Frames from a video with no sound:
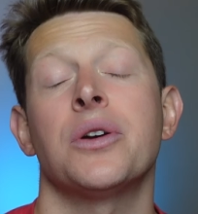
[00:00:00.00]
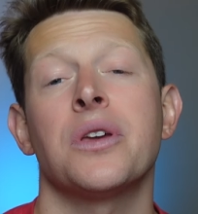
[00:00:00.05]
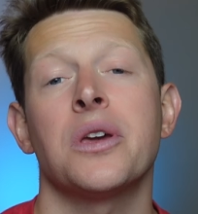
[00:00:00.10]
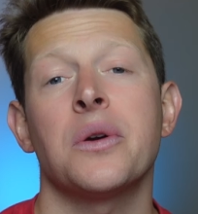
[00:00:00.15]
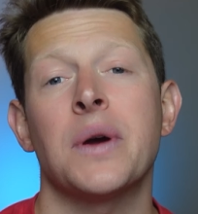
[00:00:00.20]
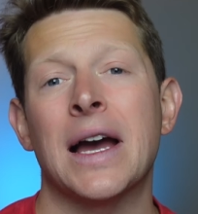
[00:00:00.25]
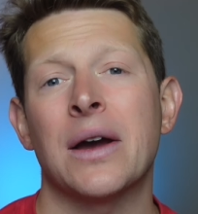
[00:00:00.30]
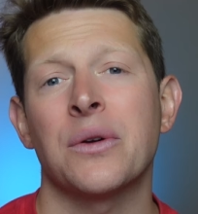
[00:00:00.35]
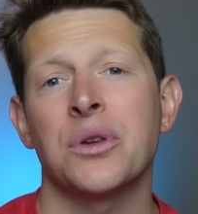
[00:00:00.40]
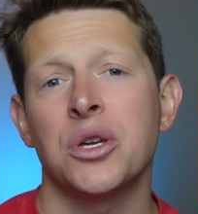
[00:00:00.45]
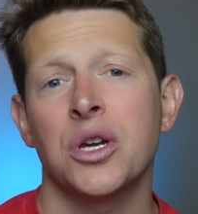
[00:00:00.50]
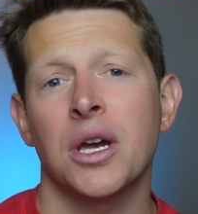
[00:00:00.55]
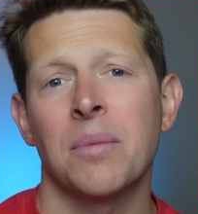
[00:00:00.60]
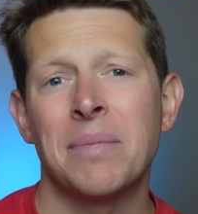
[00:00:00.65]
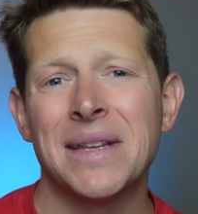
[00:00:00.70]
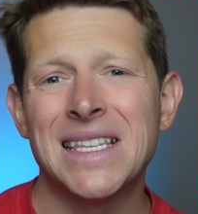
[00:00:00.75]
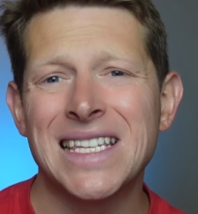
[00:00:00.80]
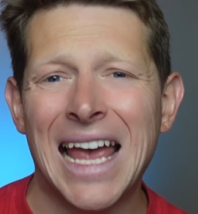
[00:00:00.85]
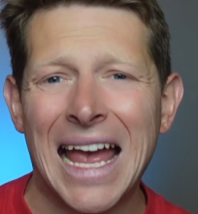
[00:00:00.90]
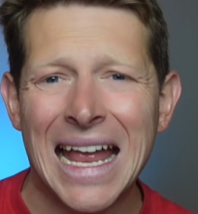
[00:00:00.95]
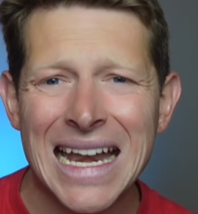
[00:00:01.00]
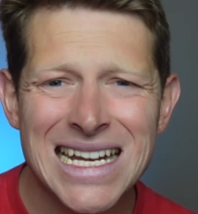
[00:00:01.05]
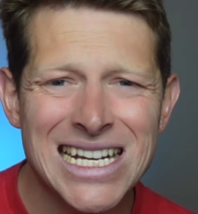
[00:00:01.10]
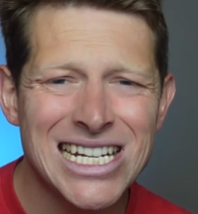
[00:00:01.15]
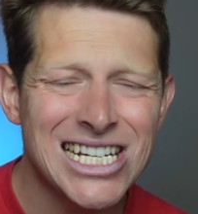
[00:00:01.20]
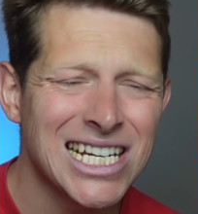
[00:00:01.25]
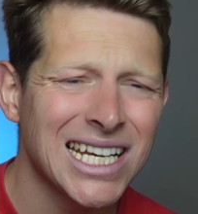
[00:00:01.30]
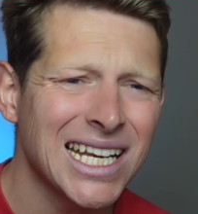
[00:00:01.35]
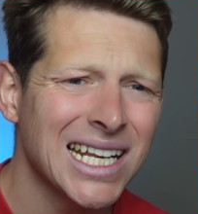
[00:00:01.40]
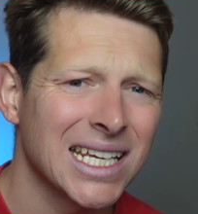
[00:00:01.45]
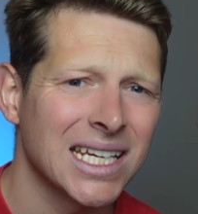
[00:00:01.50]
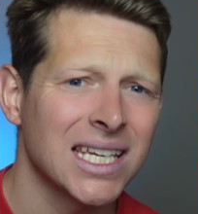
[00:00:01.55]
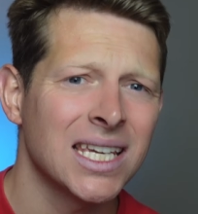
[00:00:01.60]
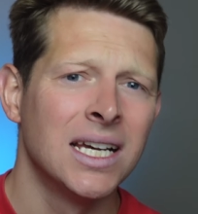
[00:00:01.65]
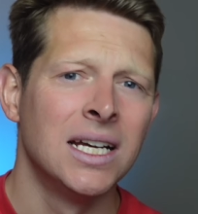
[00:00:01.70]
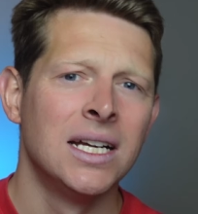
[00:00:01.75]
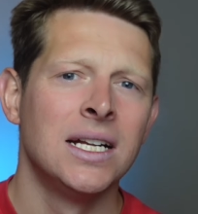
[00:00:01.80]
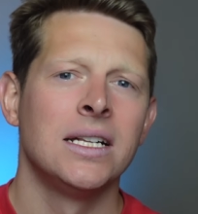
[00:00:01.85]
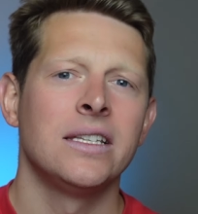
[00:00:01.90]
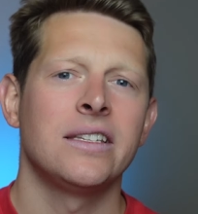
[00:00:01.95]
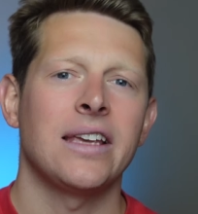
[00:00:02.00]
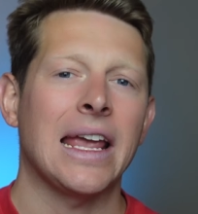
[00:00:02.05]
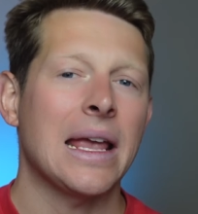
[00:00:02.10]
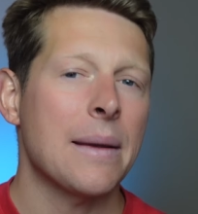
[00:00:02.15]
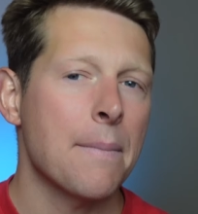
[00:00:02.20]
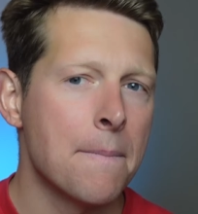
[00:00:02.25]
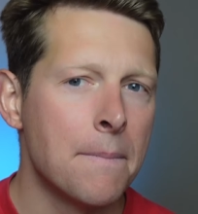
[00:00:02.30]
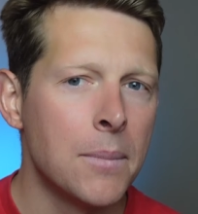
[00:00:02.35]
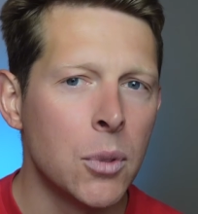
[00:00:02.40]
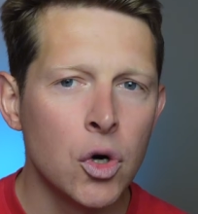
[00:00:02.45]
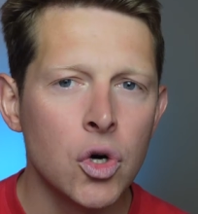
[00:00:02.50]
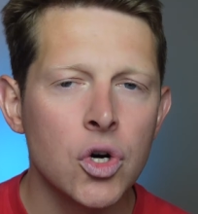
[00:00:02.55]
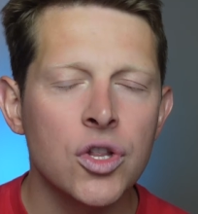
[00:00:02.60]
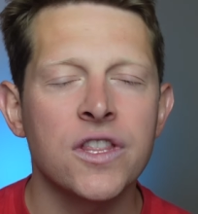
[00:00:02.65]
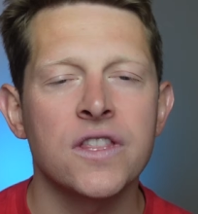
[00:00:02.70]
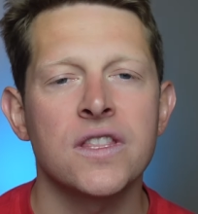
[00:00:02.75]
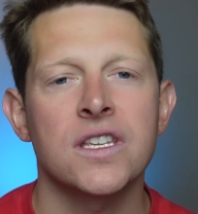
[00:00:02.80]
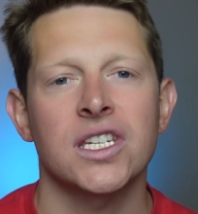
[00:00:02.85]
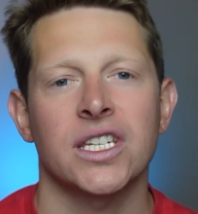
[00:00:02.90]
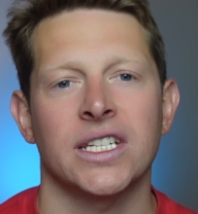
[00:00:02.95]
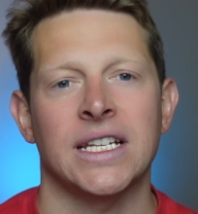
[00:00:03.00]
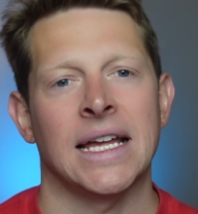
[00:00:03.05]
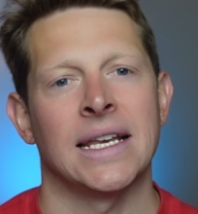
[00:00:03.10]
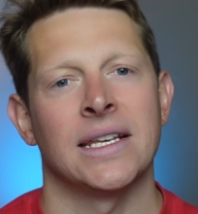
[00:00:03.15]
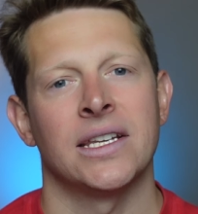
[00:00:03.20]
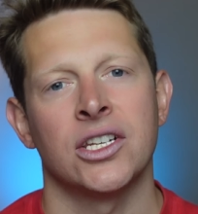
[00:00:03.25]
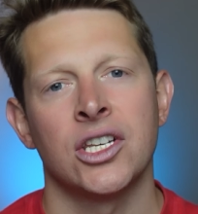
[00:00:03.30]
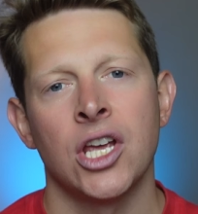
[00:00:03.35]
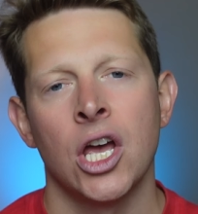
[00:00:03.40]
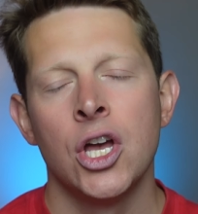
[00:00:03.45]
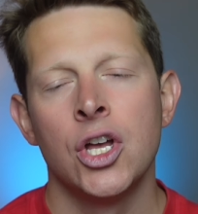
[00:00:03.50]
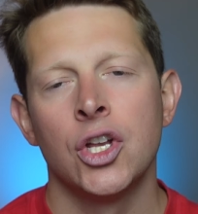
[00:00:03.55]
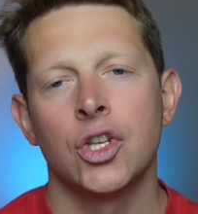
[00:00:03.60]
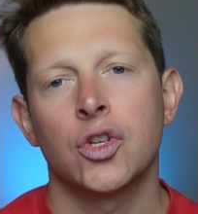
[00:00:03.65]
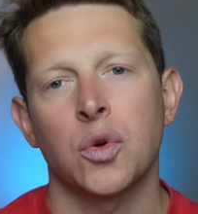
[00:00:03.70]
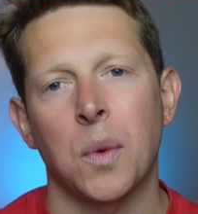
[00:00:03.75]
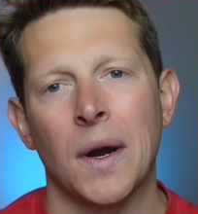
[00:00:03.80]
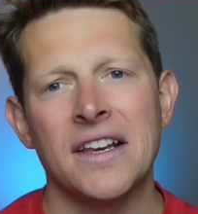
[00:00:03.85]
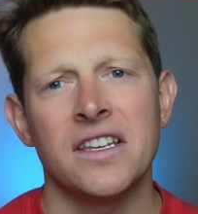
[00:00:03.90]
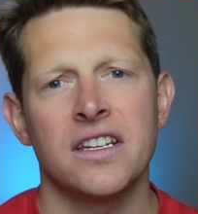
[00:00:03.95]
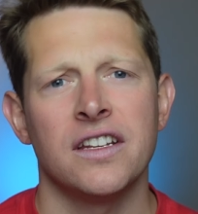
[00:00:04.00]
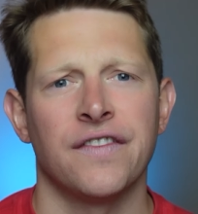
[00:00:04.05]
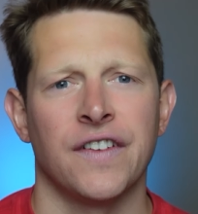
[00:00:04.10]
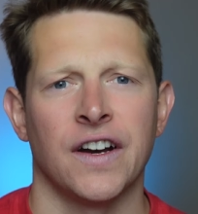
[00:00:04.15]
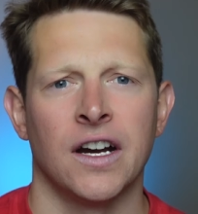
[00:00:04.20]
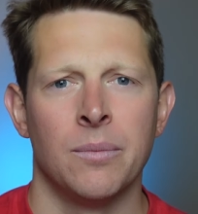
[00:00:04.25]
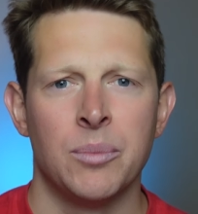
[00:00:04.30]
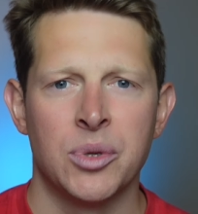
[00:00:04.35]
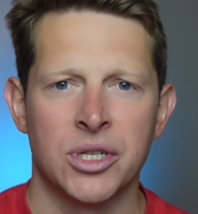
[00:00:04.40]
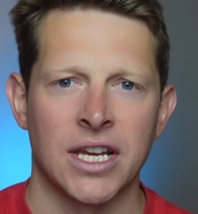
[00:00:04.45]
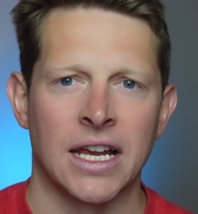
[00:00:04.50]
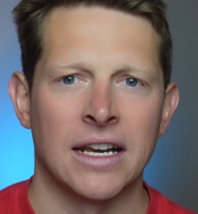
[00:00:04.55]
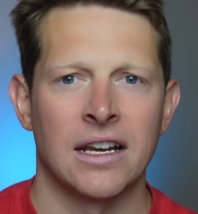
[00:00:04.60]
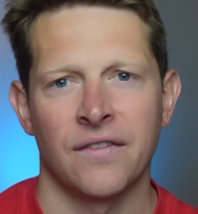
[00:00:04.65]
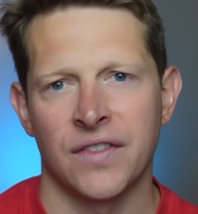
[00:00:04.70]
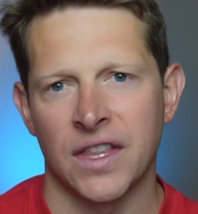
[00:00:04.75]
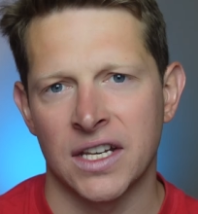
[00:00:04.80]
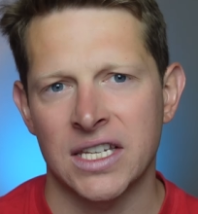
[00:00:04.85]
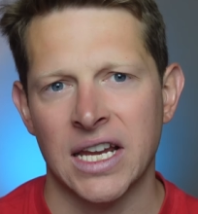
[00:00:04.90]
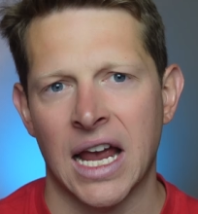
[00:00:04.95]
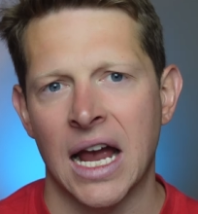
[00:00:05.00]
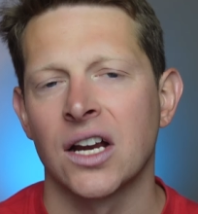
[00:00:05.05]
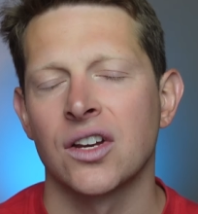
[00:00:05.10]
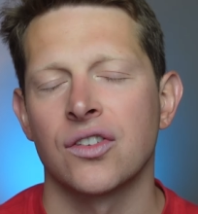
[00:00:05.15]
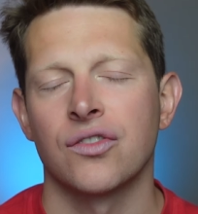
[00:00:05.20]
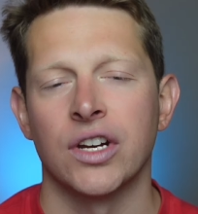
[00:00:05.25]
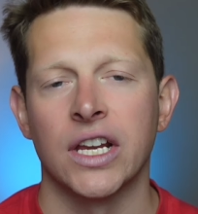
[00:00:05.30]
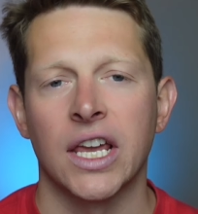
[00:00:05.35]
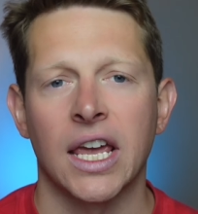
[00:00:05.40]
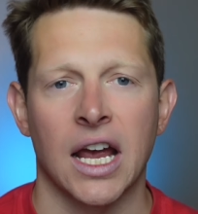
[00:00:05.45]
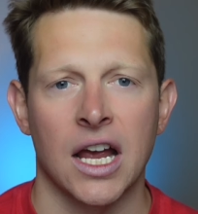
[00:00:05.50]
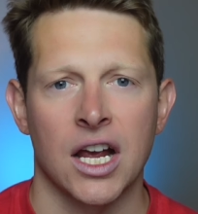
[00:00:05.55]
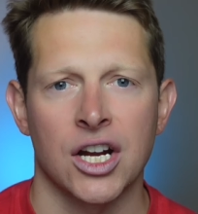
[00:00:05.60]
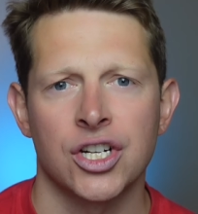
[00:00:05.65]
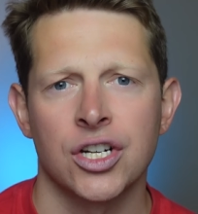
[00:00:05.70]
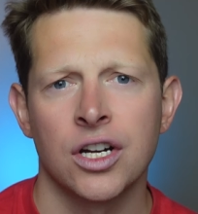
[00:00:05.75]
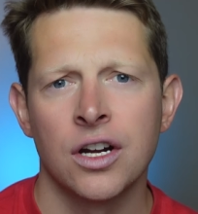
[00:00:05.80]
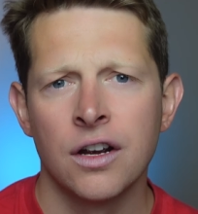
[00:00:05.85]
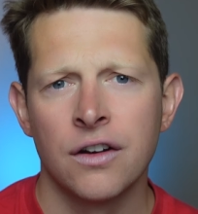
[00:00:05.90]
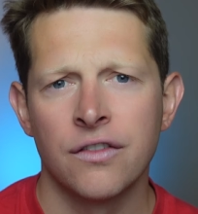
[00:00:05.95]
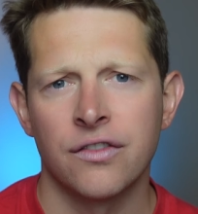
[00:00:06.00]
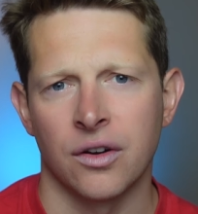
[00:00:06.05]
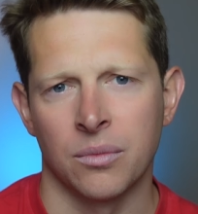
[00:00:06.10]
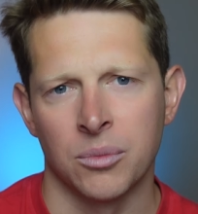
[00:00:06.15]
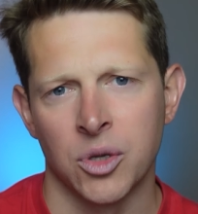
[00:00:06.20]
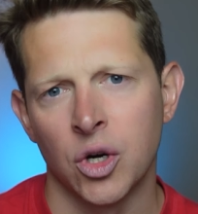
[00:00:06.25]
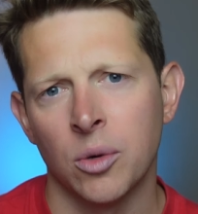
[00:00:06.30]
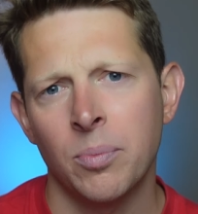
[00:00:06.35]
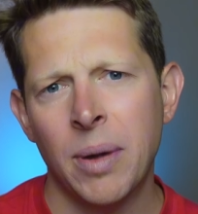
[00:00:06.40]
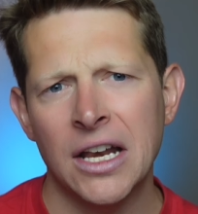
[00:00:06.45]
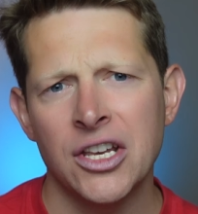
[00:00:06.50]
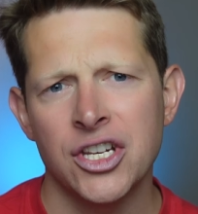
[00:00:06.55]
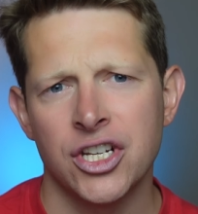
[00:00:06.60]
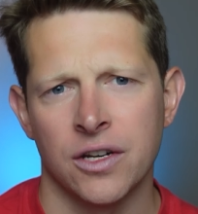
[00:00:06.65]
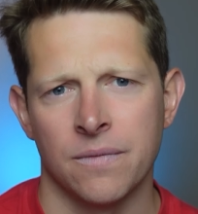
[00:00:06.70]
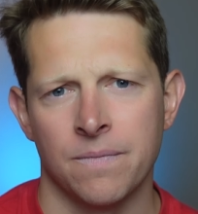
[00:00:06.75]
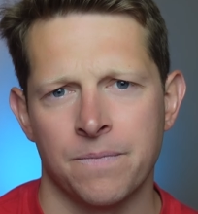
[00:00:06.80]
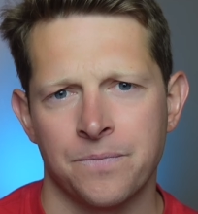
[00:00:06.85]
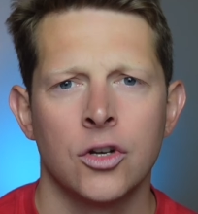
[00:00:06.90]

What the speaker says: you how you can potentially take more than the standard 25% of the tax-free cash from your pension.